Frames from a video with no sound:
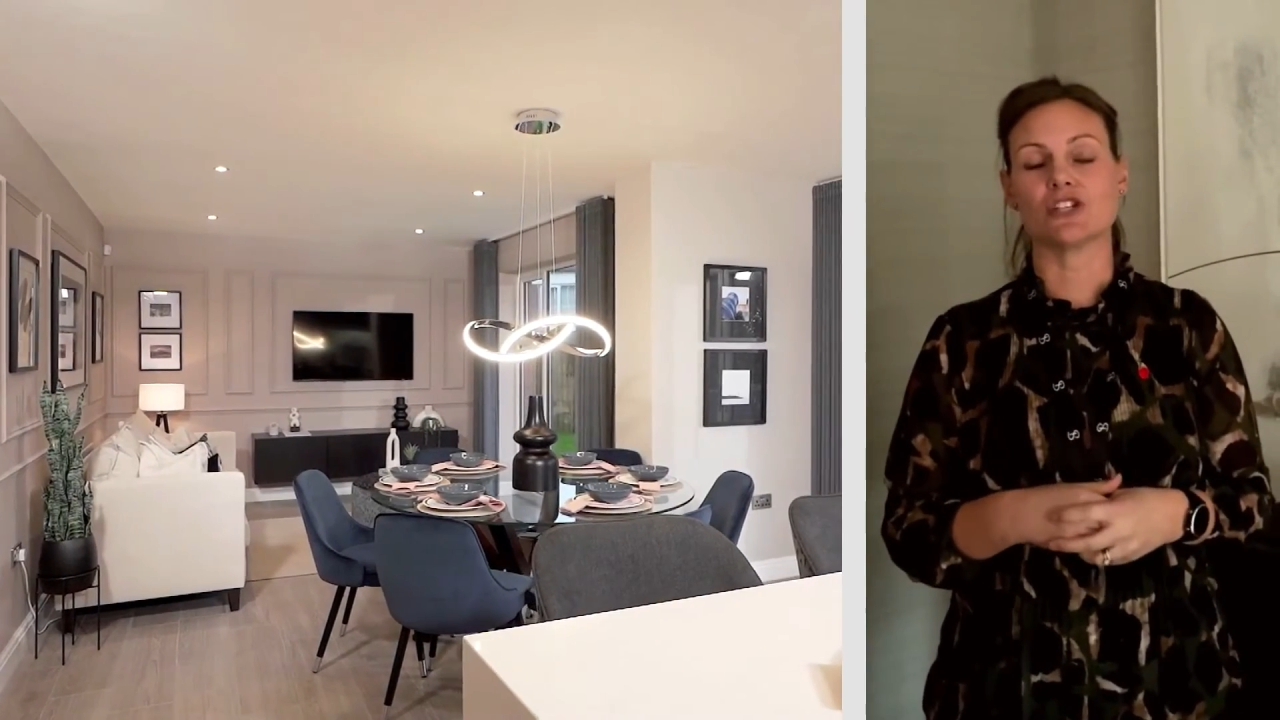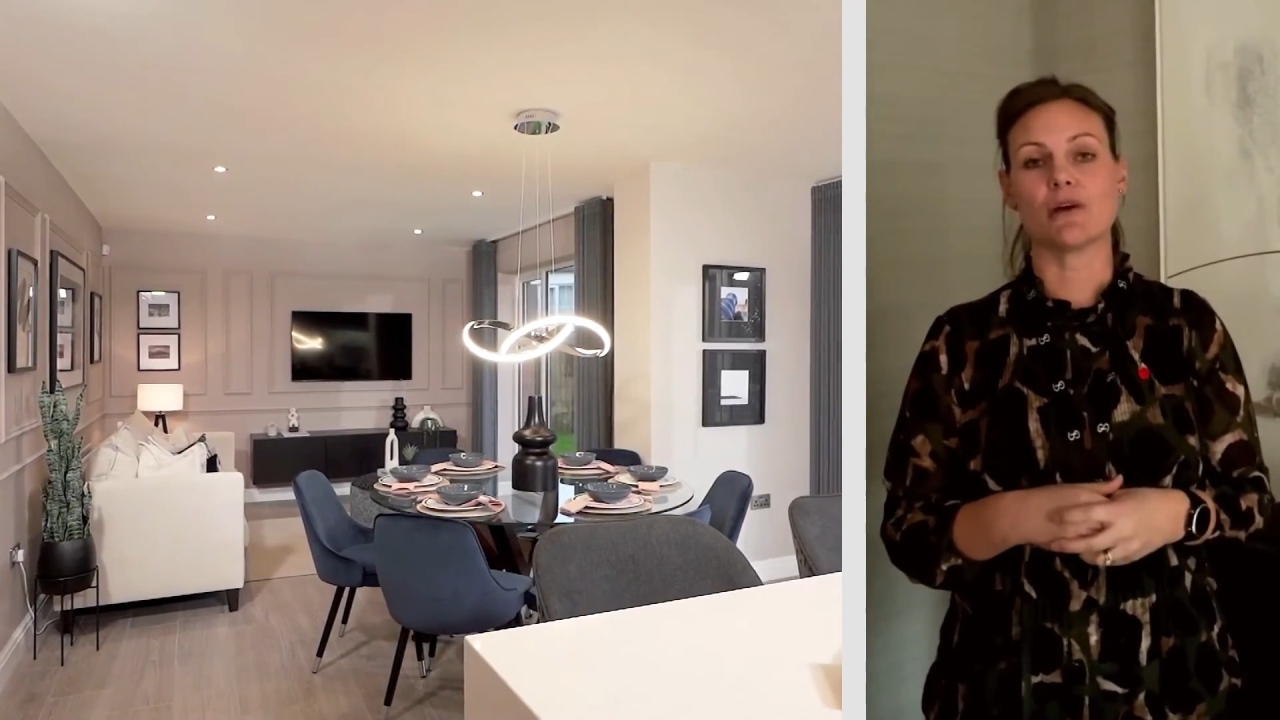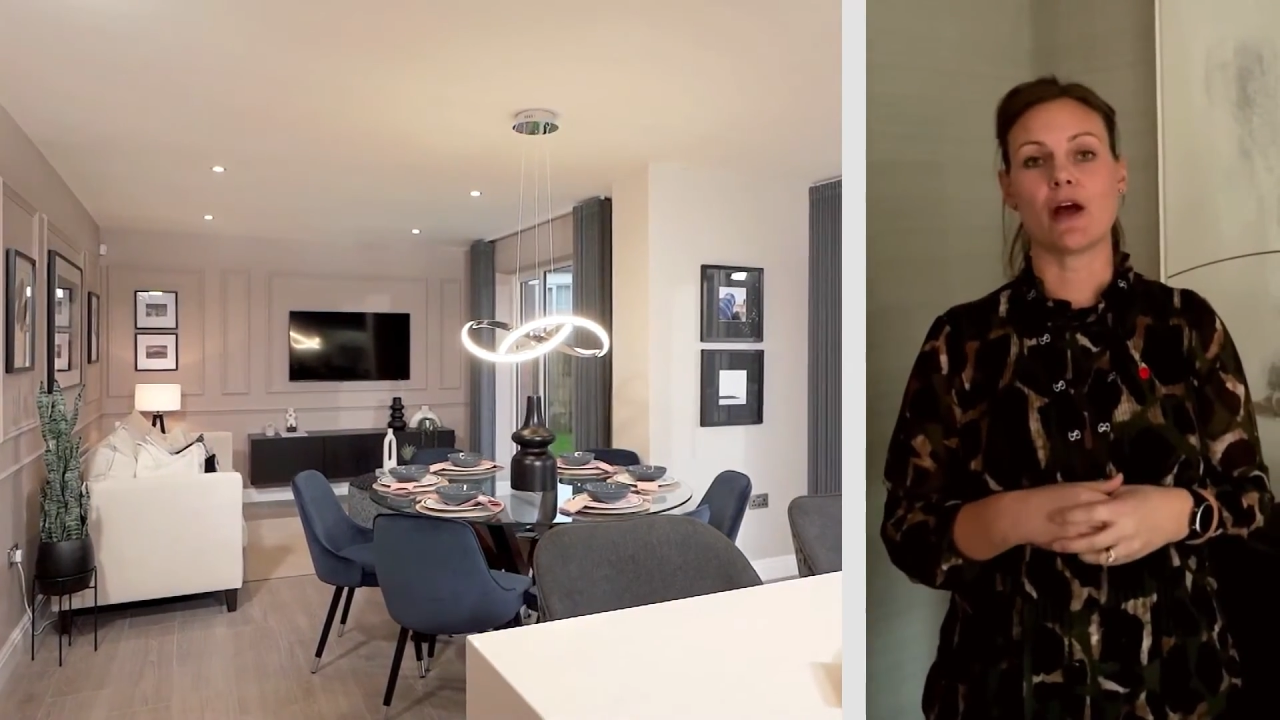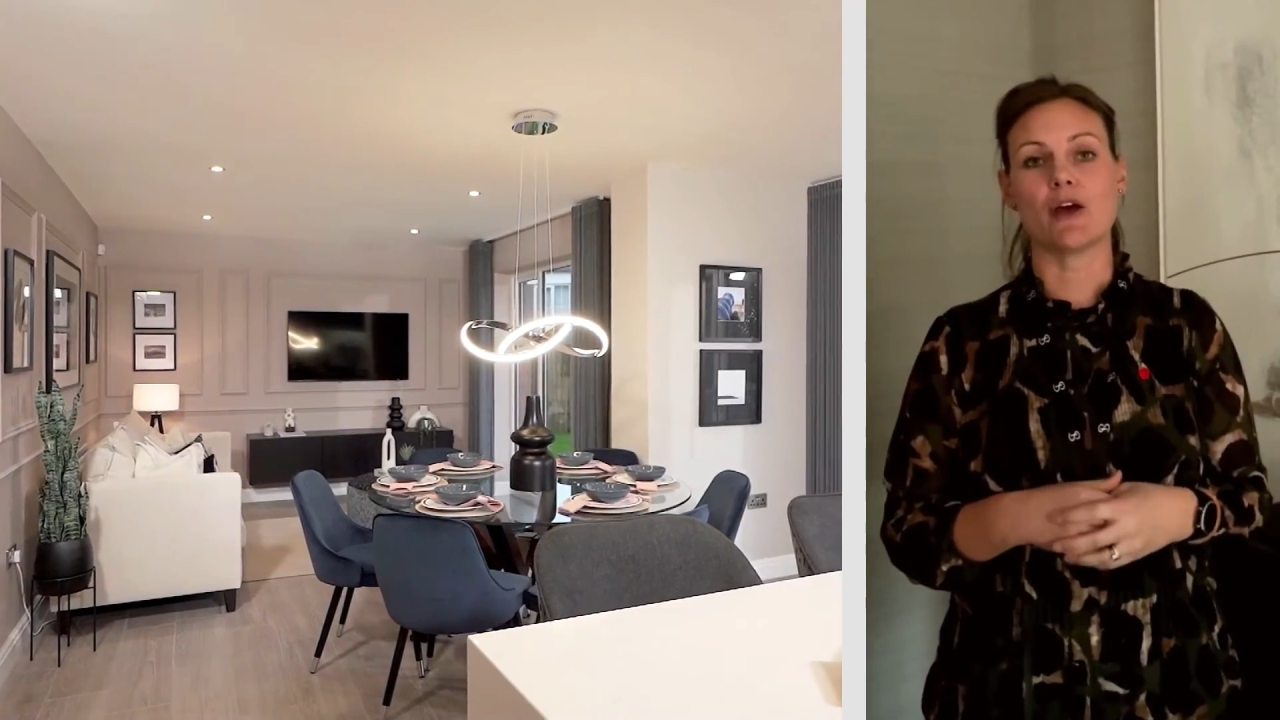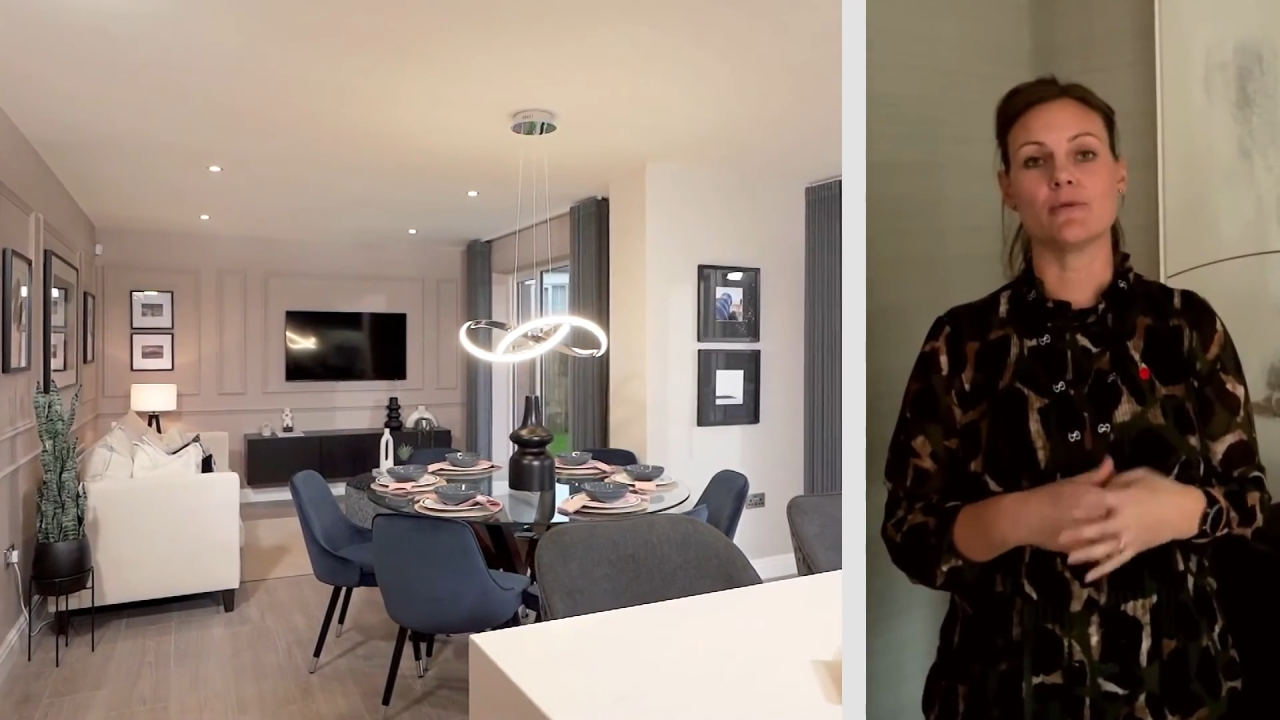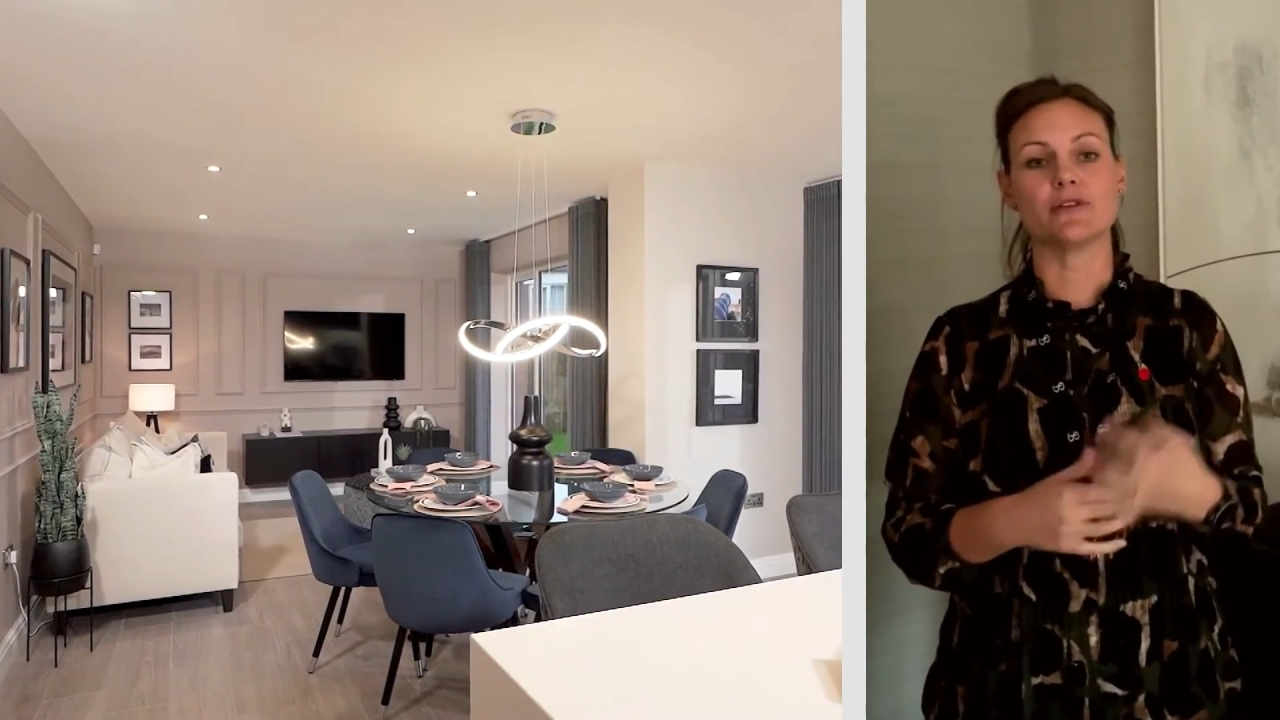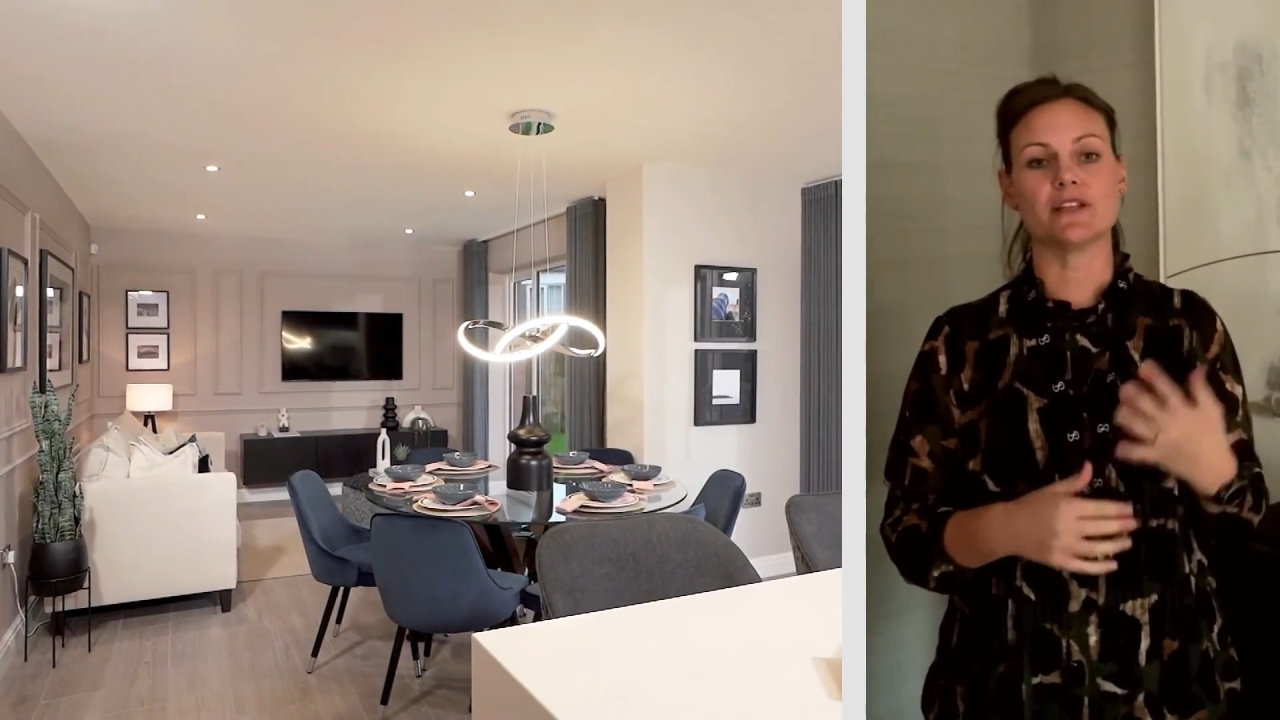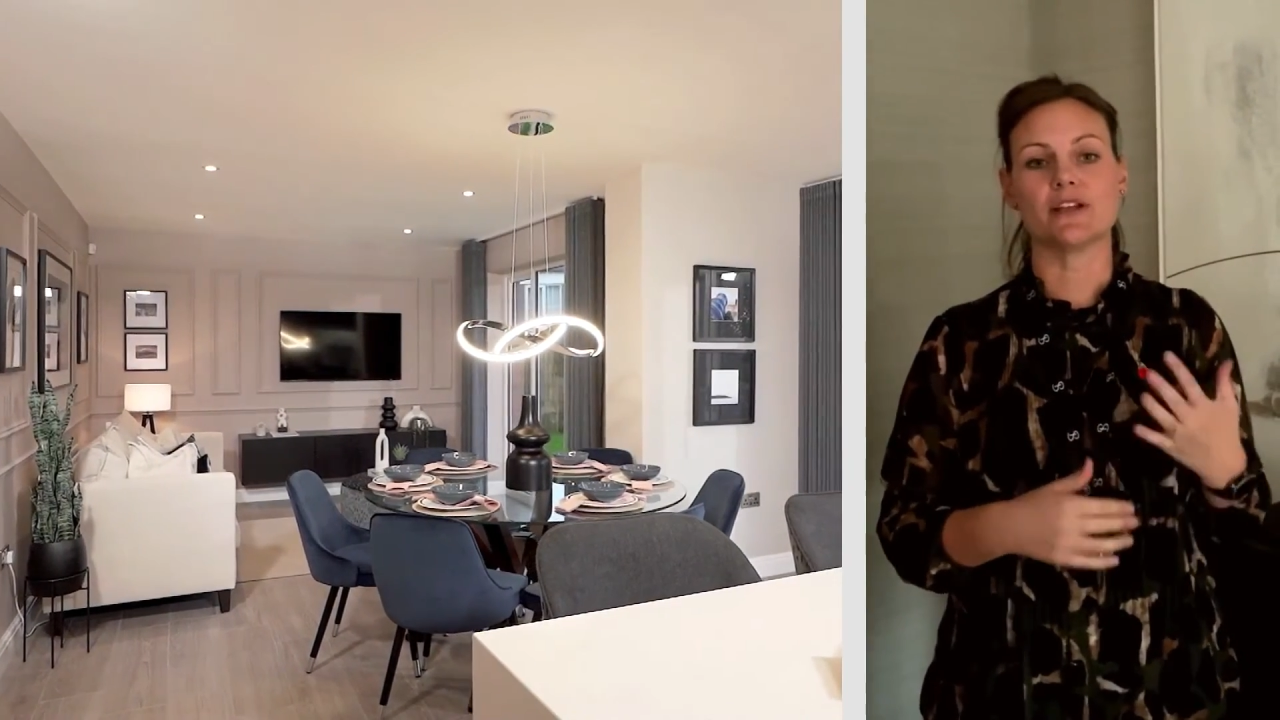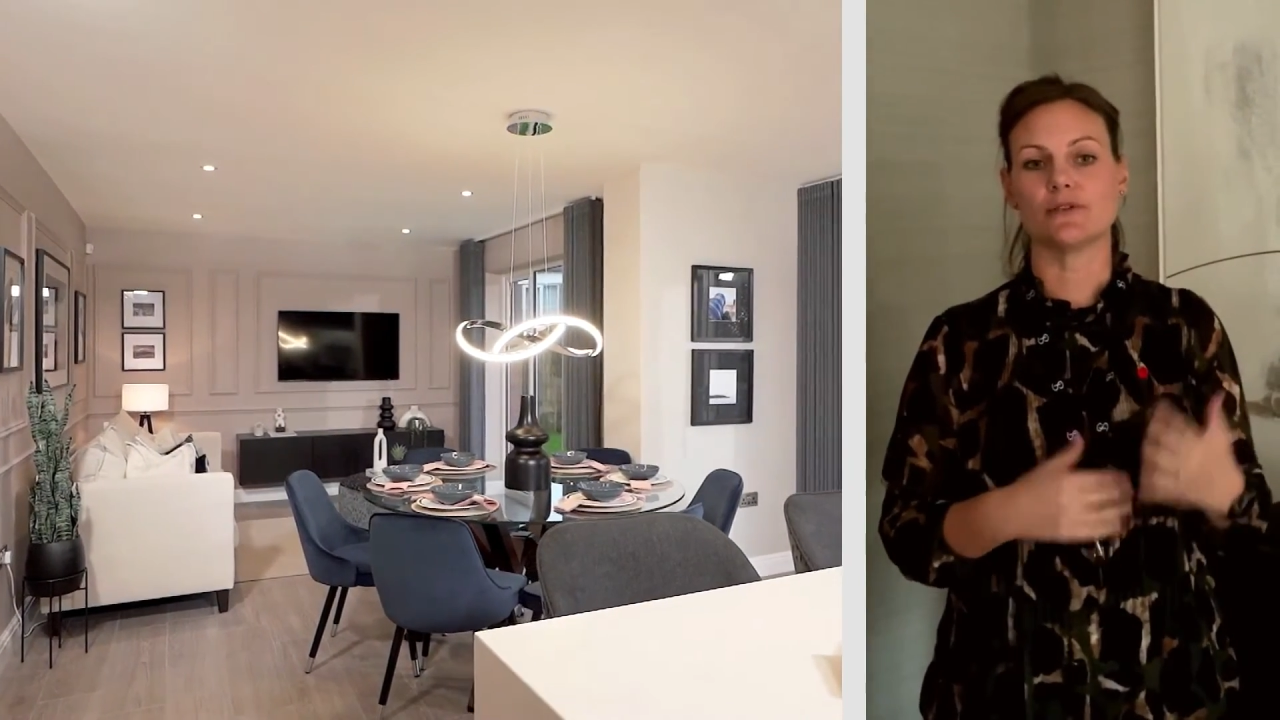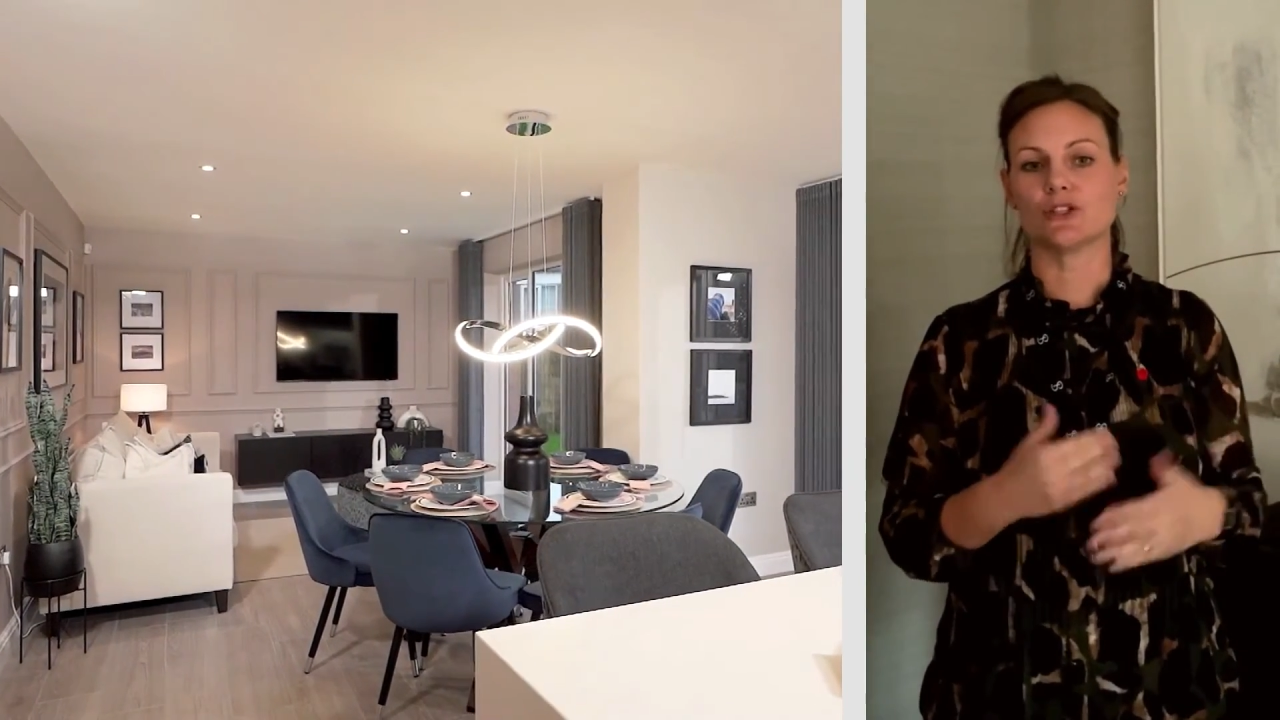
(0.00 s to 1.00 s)
home using
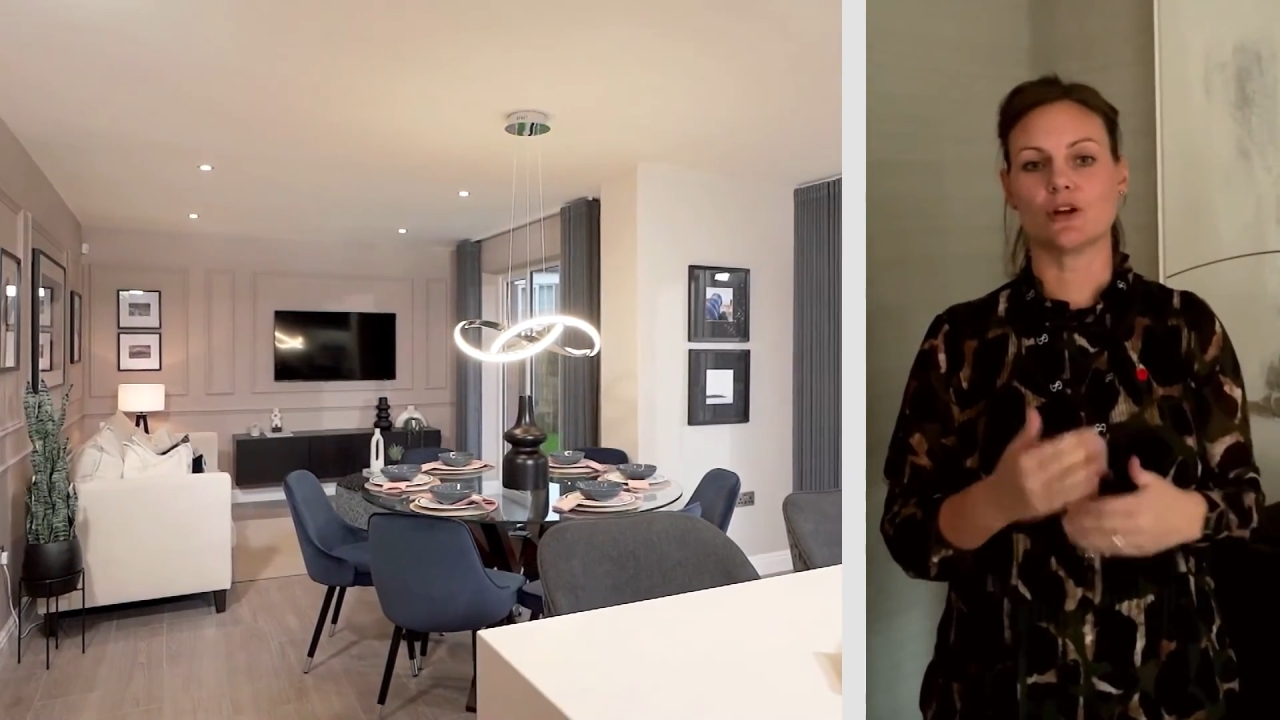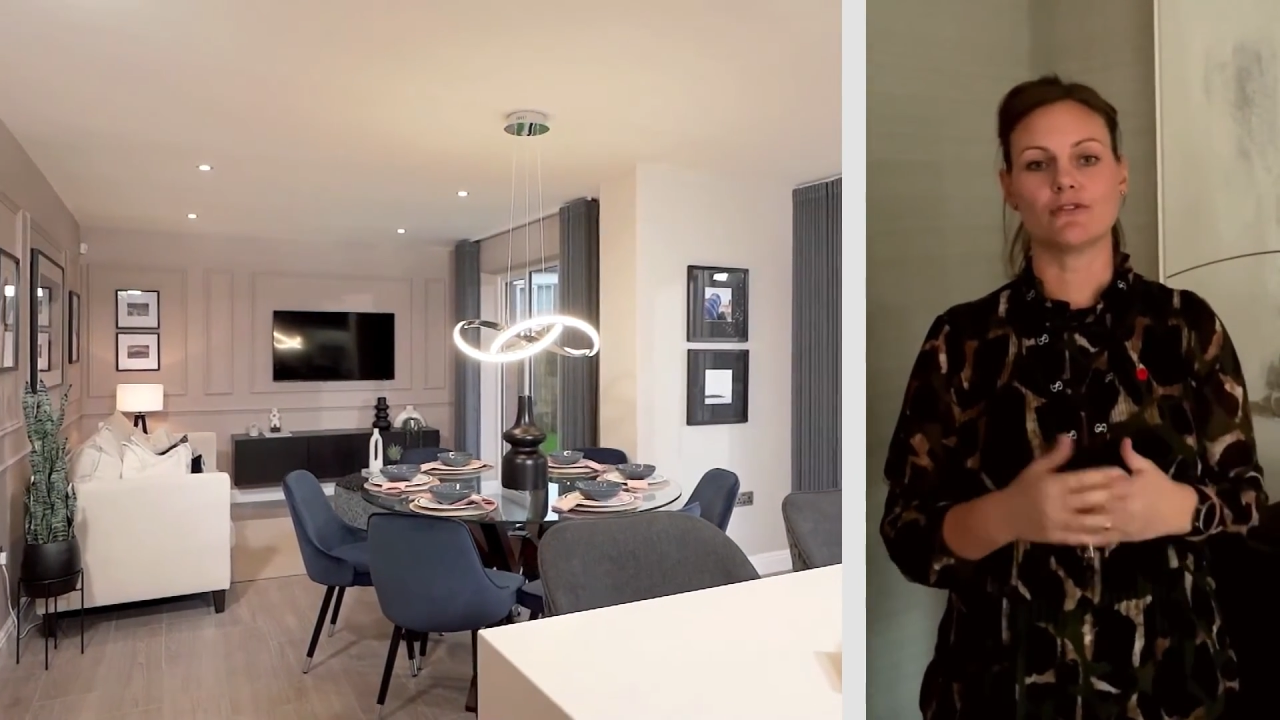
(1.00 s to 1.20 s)
those soft